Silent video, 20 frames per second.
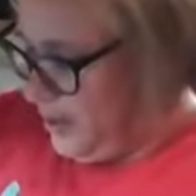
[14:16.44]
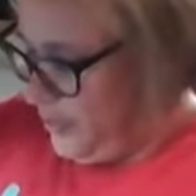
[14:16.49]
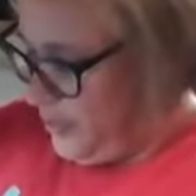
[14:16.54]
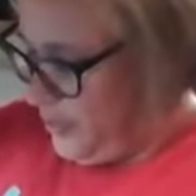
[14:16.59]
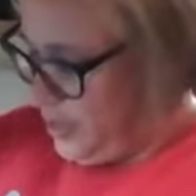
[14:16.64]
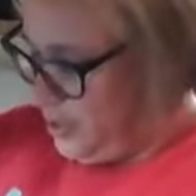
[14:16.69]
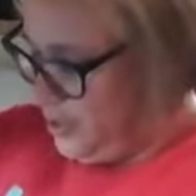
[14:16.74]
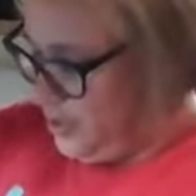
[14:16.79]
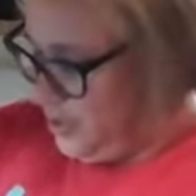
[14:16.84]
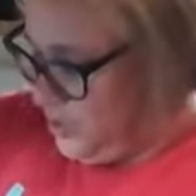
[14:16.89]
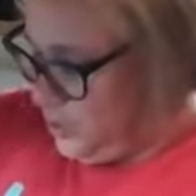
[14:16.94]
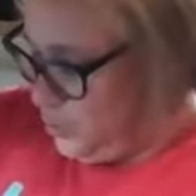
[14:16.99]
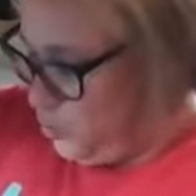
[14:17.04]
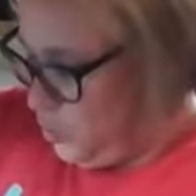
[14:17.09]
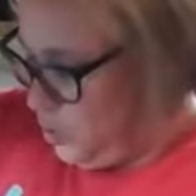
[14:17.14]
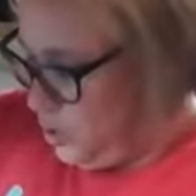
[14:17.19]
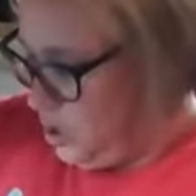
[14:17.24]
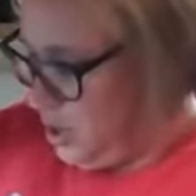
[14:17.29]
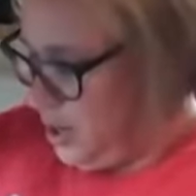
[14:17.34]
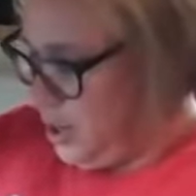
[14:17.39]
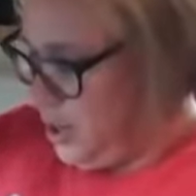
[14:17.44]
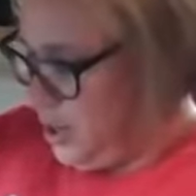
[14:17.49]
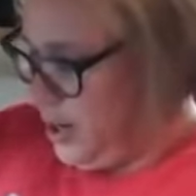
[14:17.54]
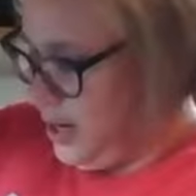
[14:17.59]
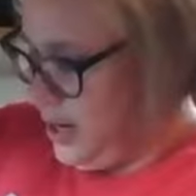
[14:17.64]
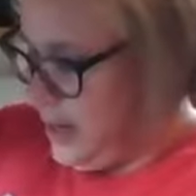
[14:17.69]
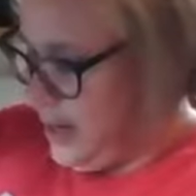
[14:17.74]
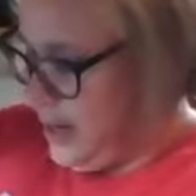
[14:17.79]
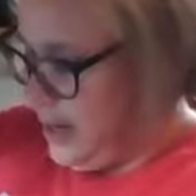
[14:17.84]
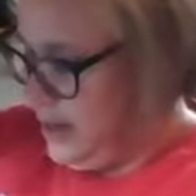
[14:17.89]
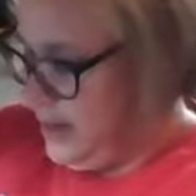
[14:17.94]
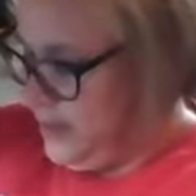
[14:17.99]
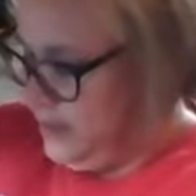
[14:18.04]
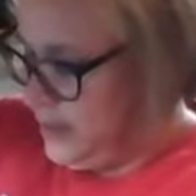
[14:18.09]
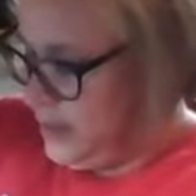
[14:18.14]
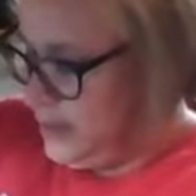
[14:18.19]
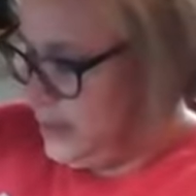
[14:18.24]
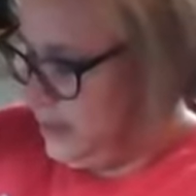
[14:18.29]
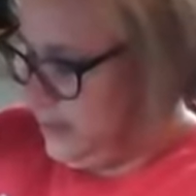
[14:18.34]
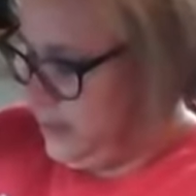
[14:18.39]
those were
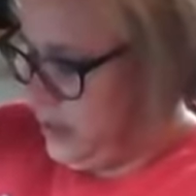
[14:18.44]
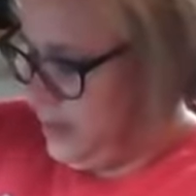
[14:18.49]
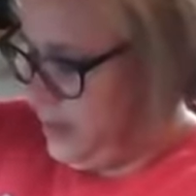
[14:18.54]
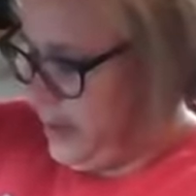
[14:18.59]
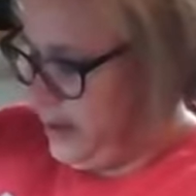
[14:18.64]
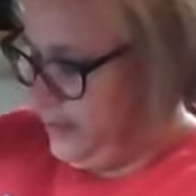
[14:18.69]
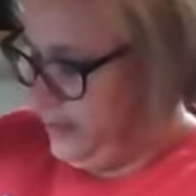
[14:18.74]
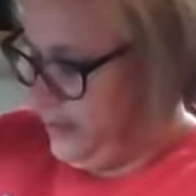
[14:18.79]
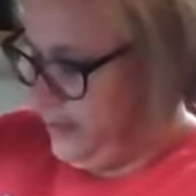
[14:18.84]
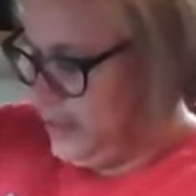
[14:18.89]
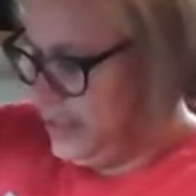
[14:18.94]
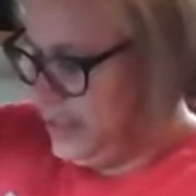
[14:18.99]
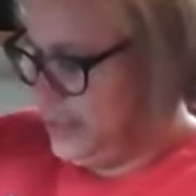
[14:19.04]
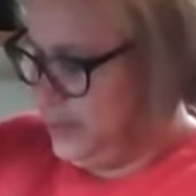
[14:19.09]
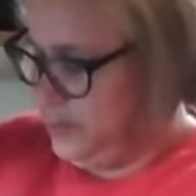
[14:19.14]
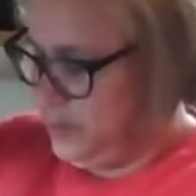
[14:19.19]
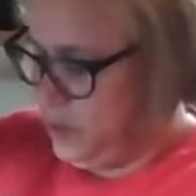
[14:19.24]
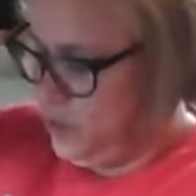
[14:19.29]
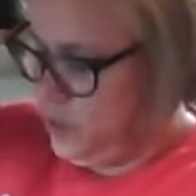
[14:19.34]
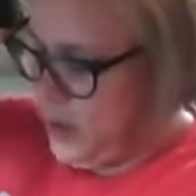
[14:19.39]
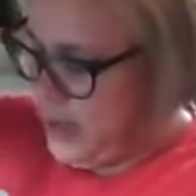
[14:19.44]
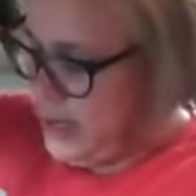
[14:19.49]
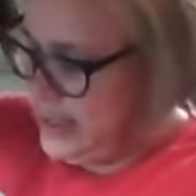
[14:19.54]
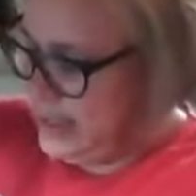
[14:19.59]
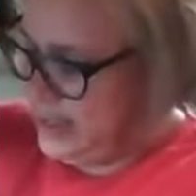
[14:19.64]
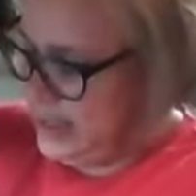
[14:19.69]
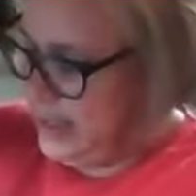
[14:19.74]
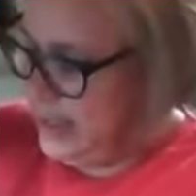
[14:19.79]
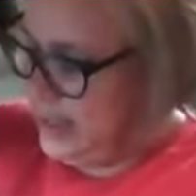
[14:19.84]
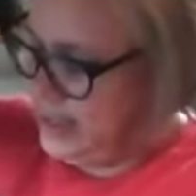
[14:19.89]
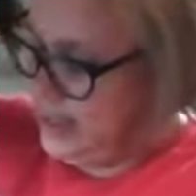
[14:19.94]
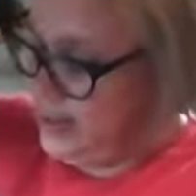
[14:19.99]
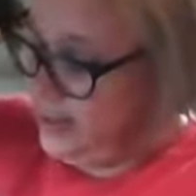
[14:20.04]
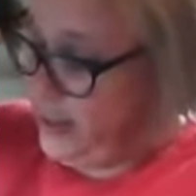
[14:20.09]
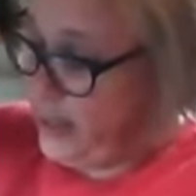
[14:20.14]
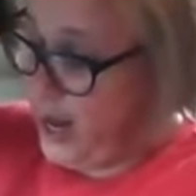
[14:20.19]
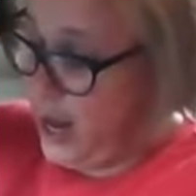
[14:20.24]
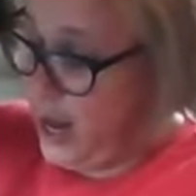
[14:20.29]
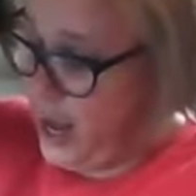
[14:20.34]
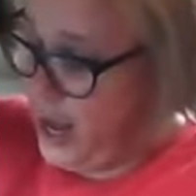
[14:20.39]
some of the benefits and some of the ways that
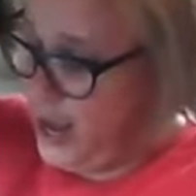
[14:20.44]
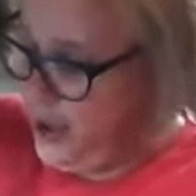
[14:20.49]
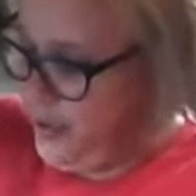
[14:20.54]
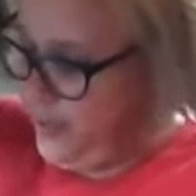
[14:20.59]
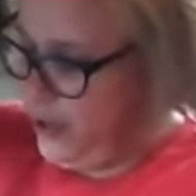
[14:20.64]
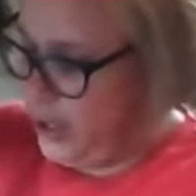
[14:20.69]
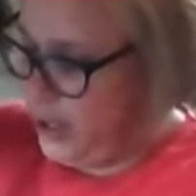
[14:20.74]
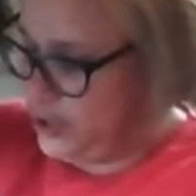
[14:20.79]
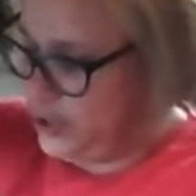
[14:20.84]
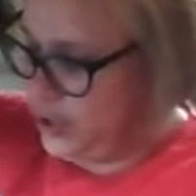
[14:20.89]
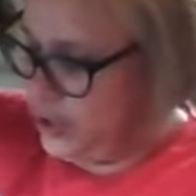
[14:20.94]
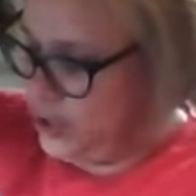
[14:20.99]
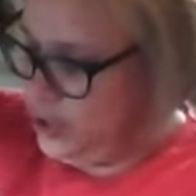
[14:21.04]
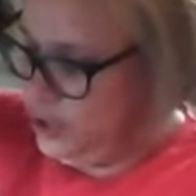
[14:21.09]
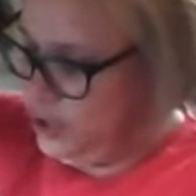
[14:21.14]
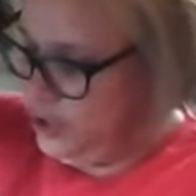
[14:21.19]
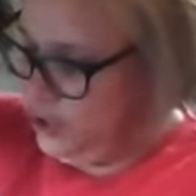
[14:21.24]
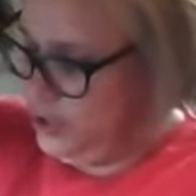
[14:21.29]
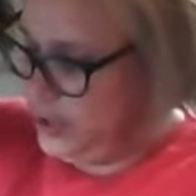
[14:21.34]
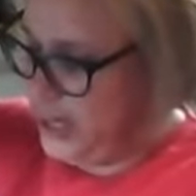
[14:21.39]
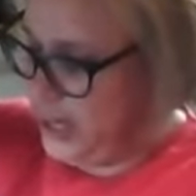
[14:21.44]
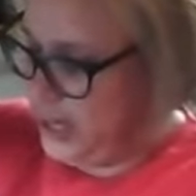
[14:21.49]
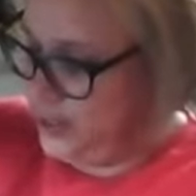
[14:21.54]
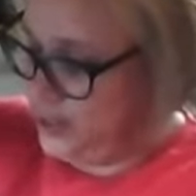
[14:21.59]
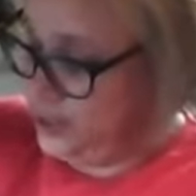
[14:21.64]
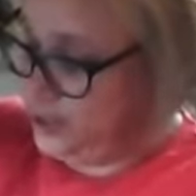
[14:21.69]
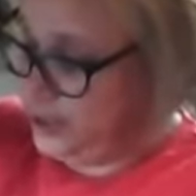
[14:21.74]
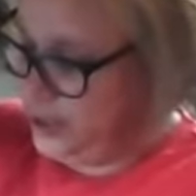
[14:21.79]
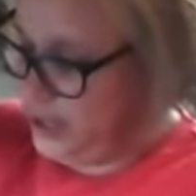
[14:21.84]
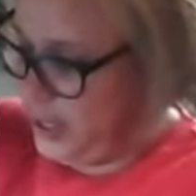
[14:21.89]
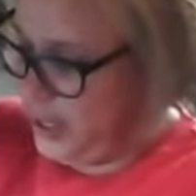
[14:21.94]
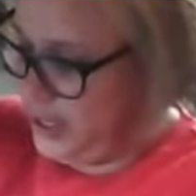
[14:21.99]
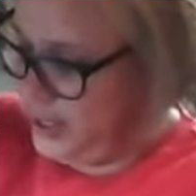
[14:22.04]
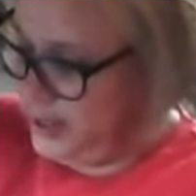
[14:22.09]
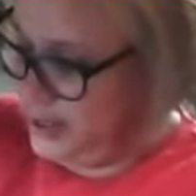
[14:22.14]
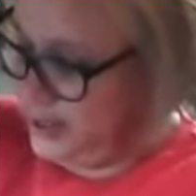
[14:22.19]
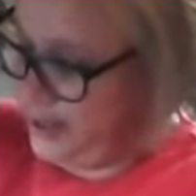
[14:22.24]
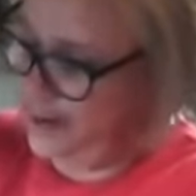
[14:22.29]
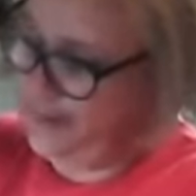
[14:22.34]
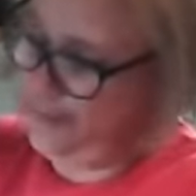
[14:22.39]
I have actually used
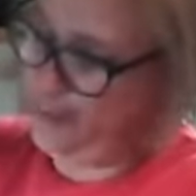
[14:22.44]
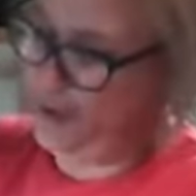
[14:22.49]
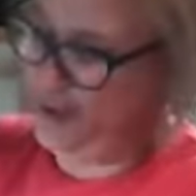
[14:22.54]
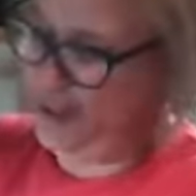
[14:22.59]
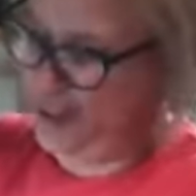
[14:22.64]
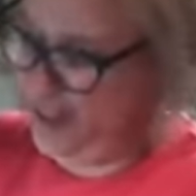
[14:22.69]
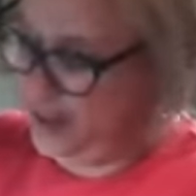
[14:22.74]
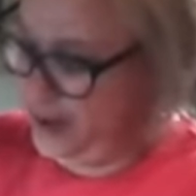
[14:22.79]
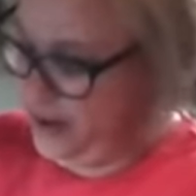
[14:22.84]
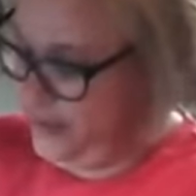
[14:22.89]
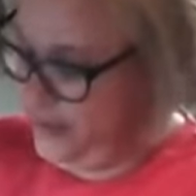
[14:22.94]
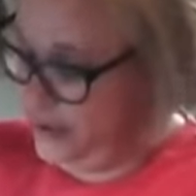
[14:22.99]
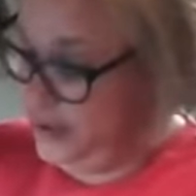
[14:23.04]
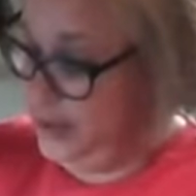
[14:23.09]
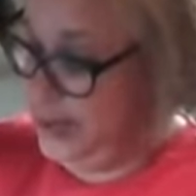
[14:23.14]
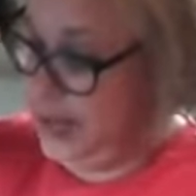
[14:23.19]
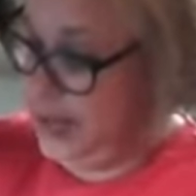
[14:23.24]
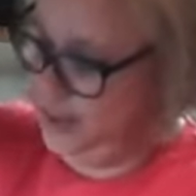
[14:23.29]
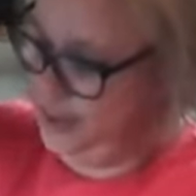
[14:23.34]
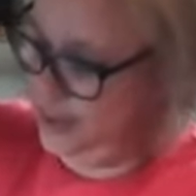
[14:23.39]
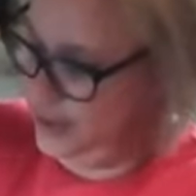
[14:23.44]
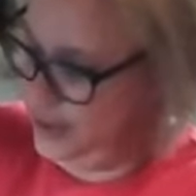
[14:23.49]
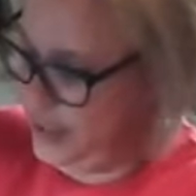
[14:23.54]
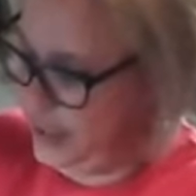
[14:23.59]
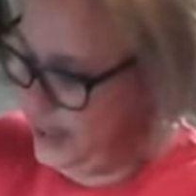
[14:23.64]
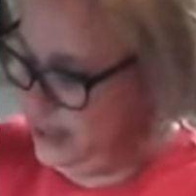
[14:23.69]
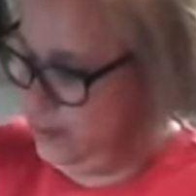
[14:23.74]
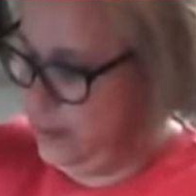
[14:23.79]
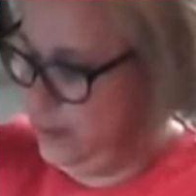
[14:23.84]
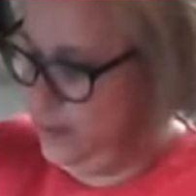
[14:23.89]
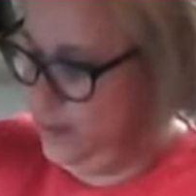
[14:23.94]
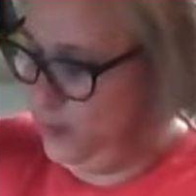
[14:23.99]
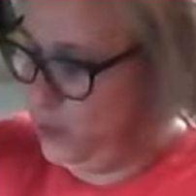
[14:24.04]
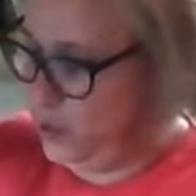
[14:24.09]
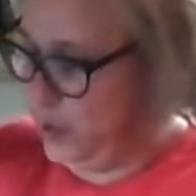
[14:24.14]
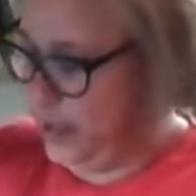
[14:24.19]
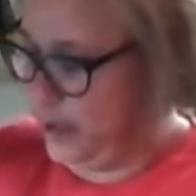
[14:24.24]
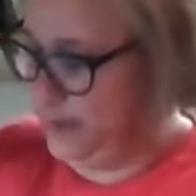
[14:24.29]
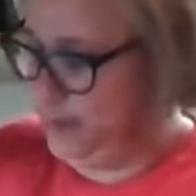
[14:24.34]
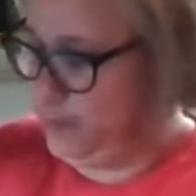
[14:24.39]
exercise. And I never really thought of it as exercise, but
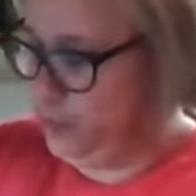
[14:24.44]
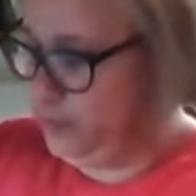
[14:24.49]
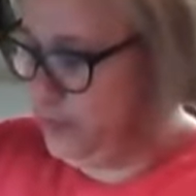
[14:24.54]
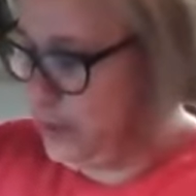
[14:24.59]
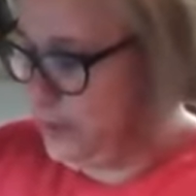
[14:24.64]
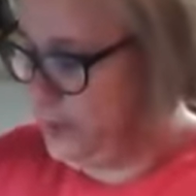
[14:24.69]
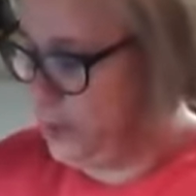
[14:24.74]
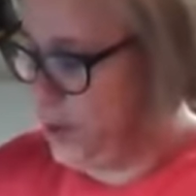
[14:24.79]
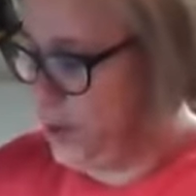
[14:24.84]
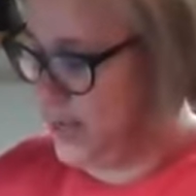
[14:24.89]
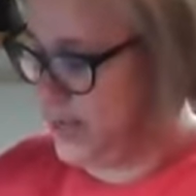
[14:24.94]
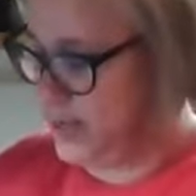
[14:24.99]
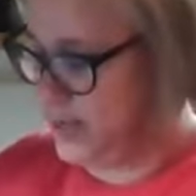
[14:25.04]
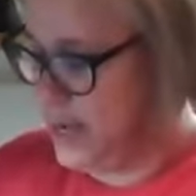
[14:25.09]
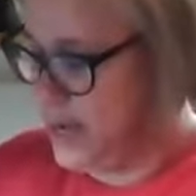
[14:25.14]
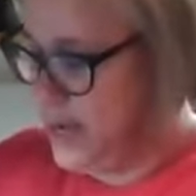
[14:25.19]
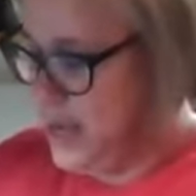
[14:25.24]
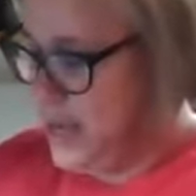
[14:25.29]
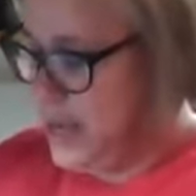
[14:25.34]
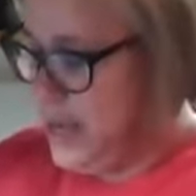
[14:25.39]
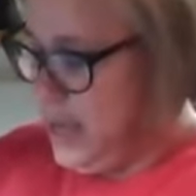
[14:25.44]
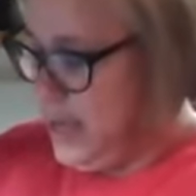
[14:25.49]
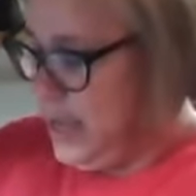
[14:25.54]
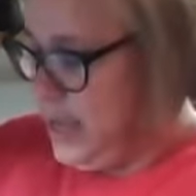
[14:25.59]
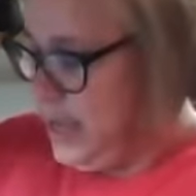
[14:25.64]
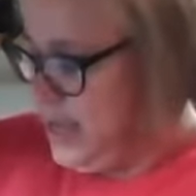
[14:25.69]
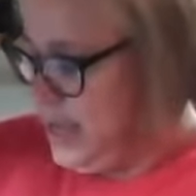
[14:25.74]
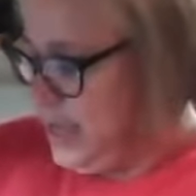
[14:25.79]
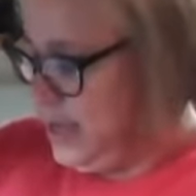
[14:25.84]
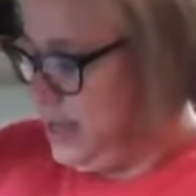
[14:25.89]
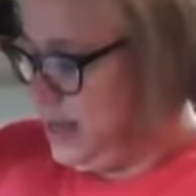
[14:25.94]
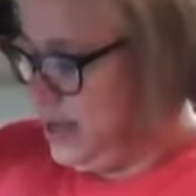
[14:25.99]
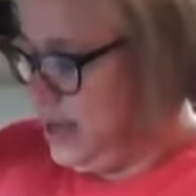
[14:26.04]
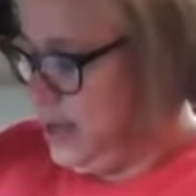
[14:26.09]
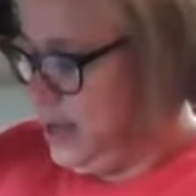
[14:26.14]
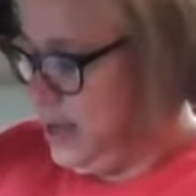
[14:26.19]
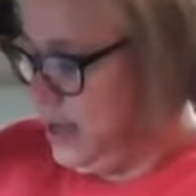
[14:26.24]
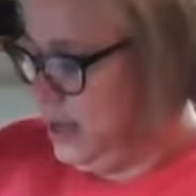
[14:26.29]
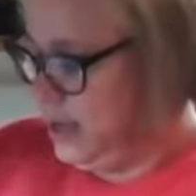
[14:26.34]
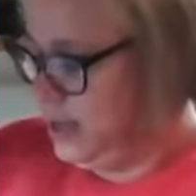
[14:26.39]
more like movement breaks
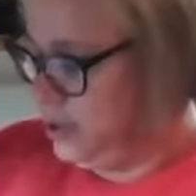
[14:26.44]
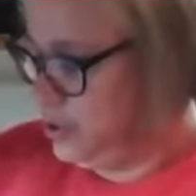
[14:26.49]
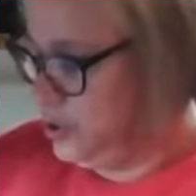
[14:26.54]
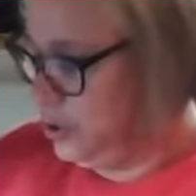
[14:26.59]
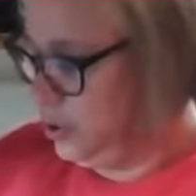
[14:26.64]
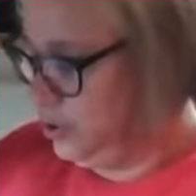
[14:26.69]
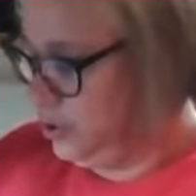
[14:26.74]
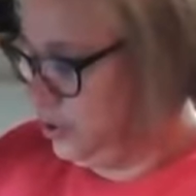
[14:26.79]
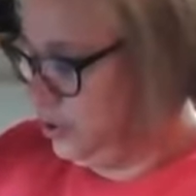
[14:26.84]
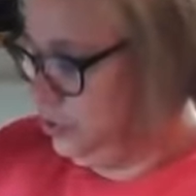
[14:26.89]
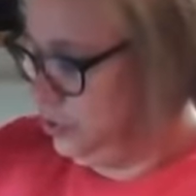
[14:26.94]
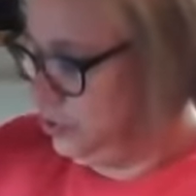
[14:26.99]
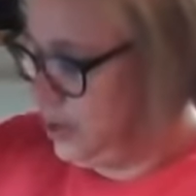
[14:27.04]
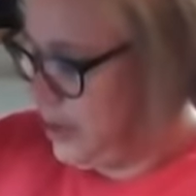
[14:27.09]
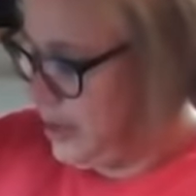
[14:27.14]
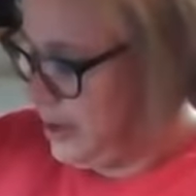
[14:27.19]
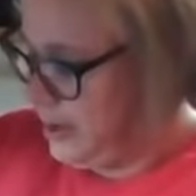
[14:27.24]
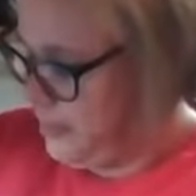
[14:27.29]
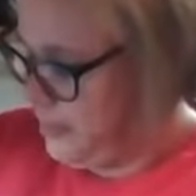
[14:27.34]
into